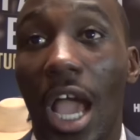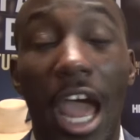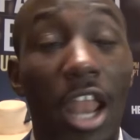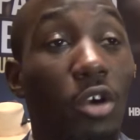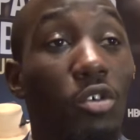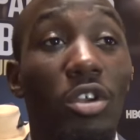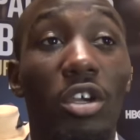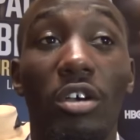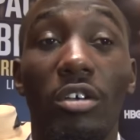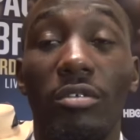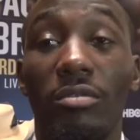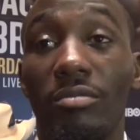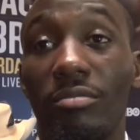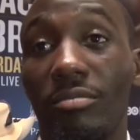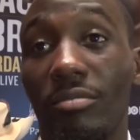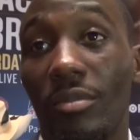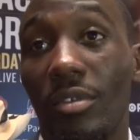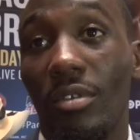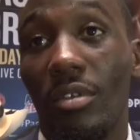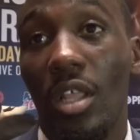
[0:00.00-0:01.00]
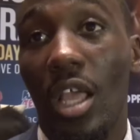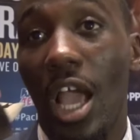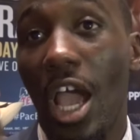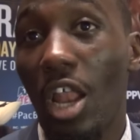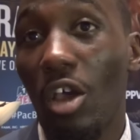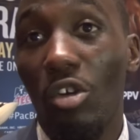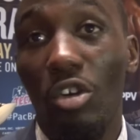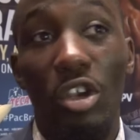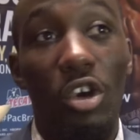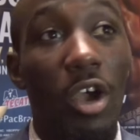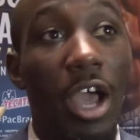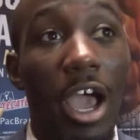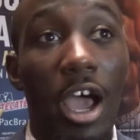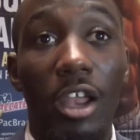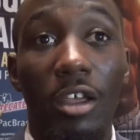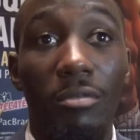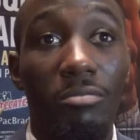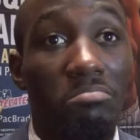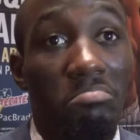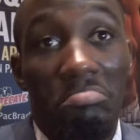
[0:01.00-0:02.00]
I don't know. Yeah. I don't know. I
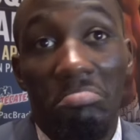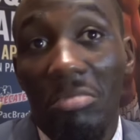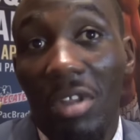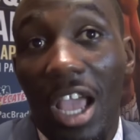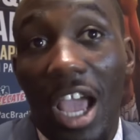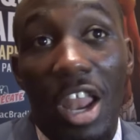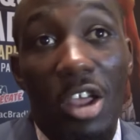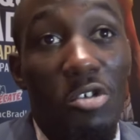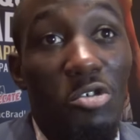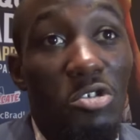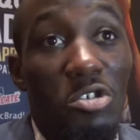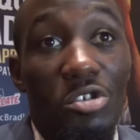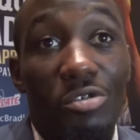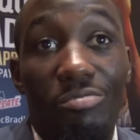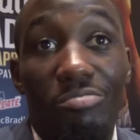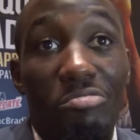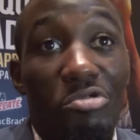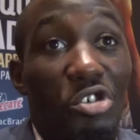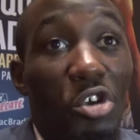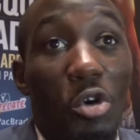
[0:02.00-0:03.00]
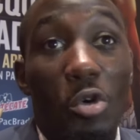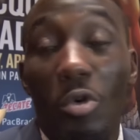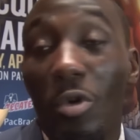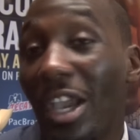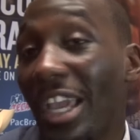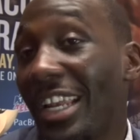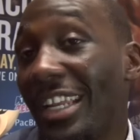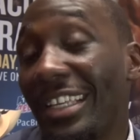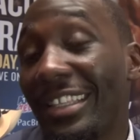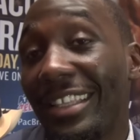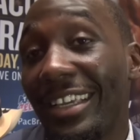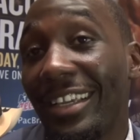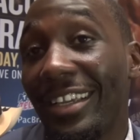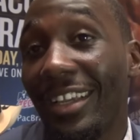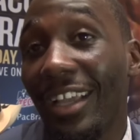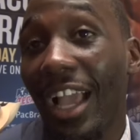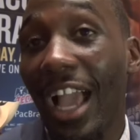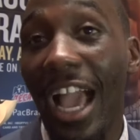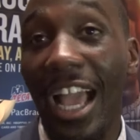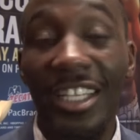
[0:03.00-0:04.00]
don't know anything.
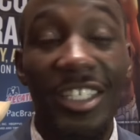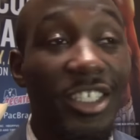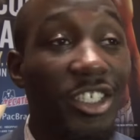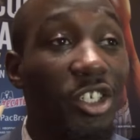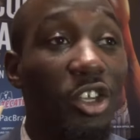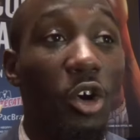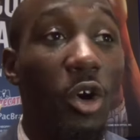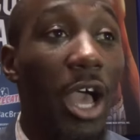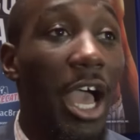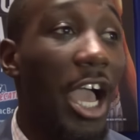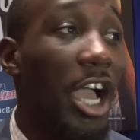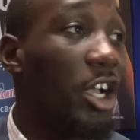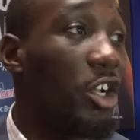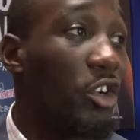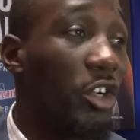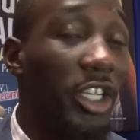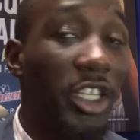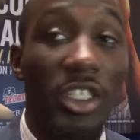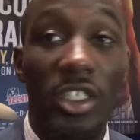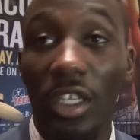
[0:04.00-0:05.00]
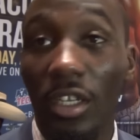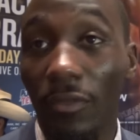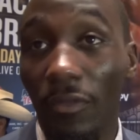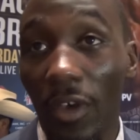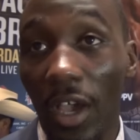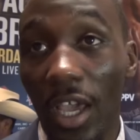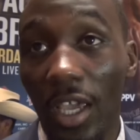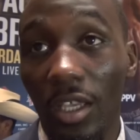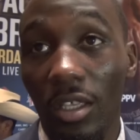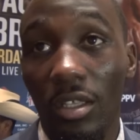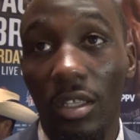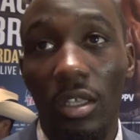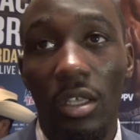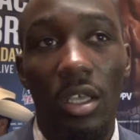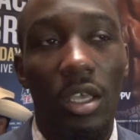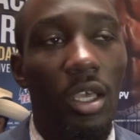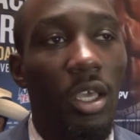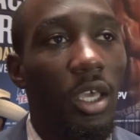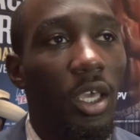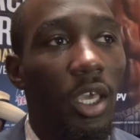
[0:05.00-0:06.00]
I just know I agreed to the fight.
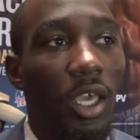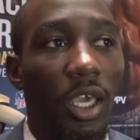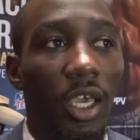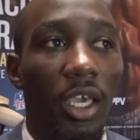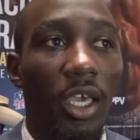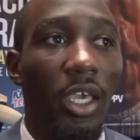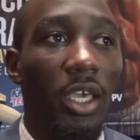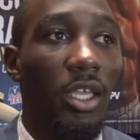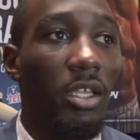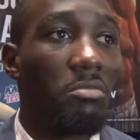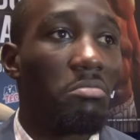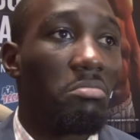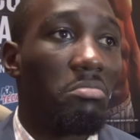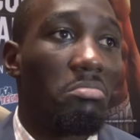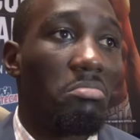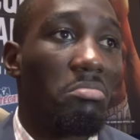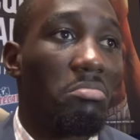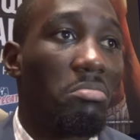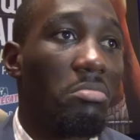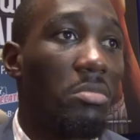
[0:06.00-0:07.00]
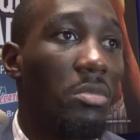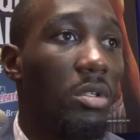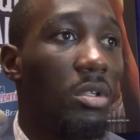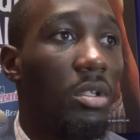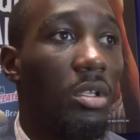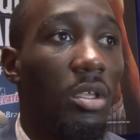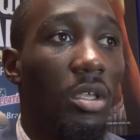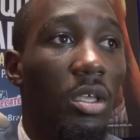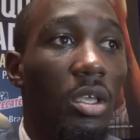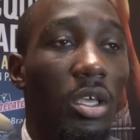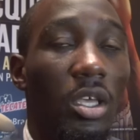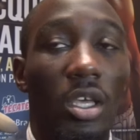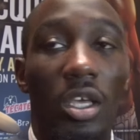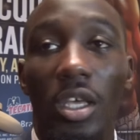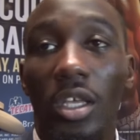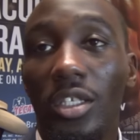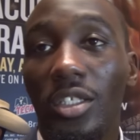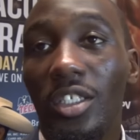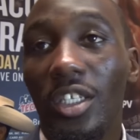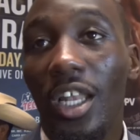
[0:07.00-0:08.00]
And
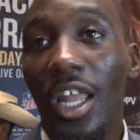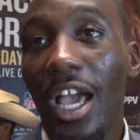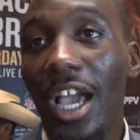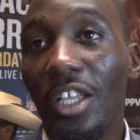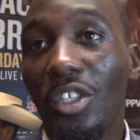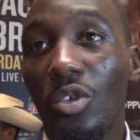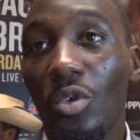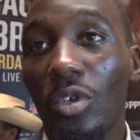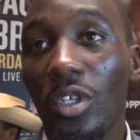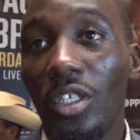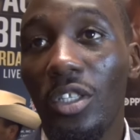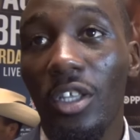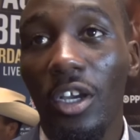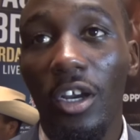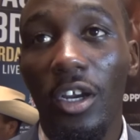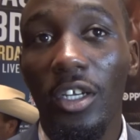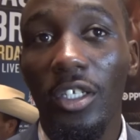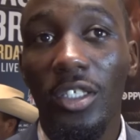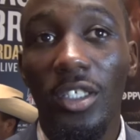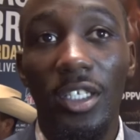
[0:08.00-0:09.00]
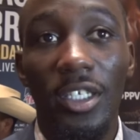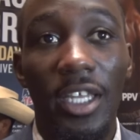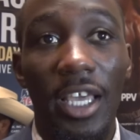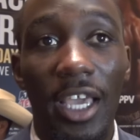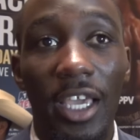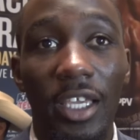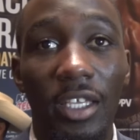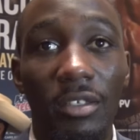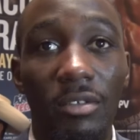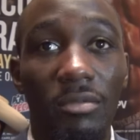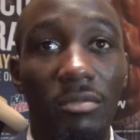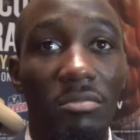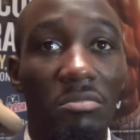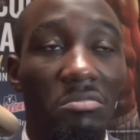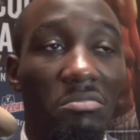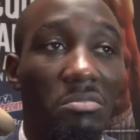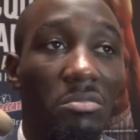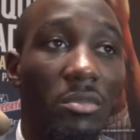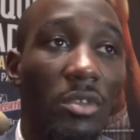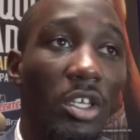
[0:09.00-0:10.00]
July 23rd is the date.
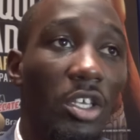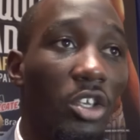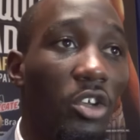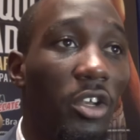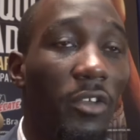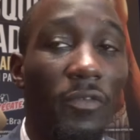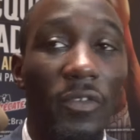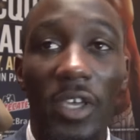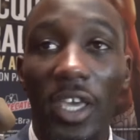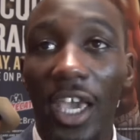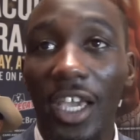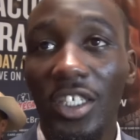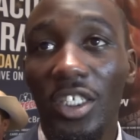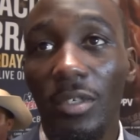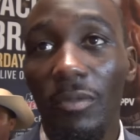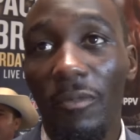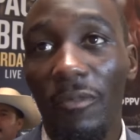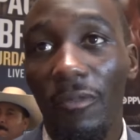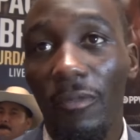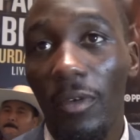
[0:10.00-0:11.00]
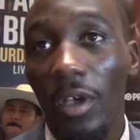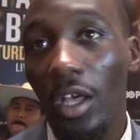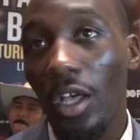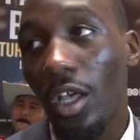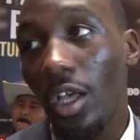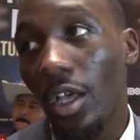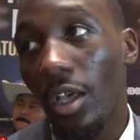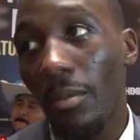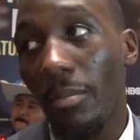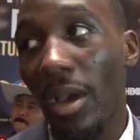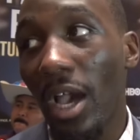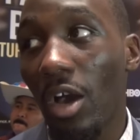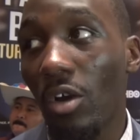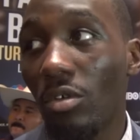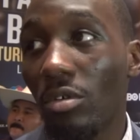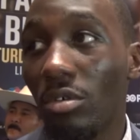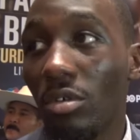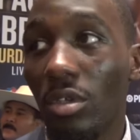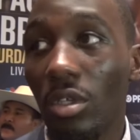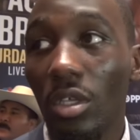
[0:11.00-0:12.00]
Unification bout.
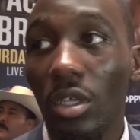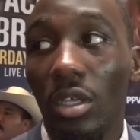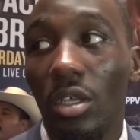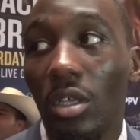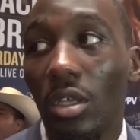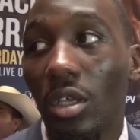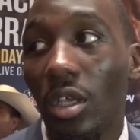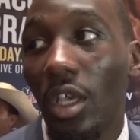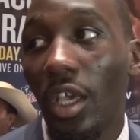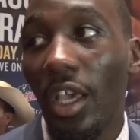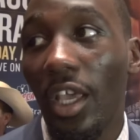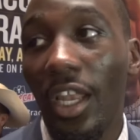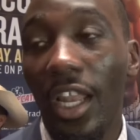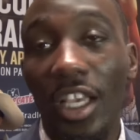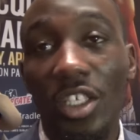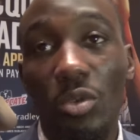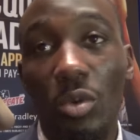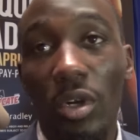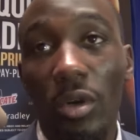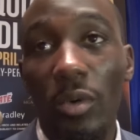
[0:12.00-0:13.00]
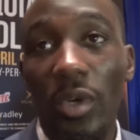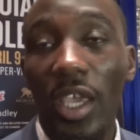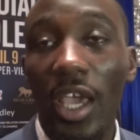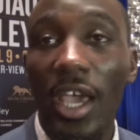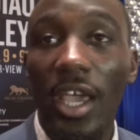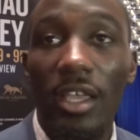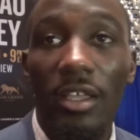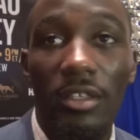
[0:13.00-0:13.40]
And that's where we at.